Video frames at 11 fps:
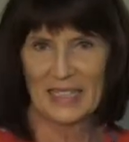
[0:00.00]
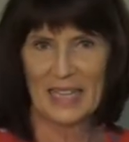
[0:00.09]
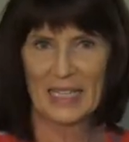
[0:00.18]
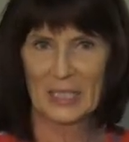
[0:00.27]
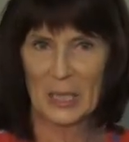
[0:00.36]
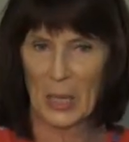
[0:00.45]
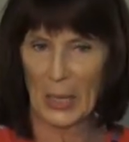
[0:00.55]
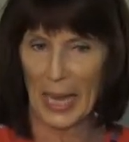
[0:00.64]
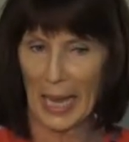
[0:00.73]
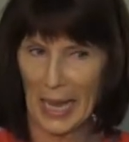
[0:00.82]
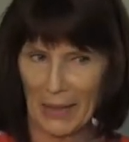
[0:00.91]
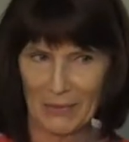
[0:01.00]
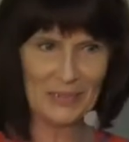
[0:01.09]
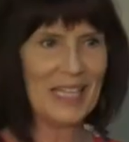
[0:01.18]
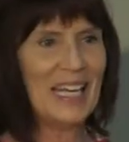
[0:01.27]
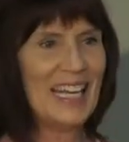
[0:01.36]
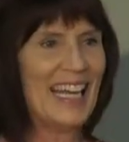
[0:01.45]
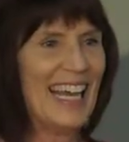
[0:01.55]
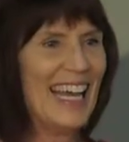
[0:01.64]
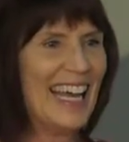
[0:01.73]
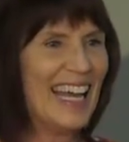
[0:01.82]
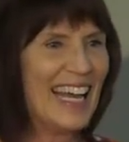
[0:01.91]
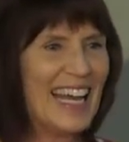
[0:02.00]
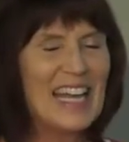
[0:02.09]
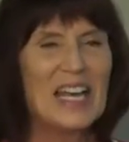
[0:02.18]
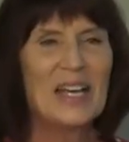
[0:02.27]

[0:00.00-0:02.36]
that's all I have.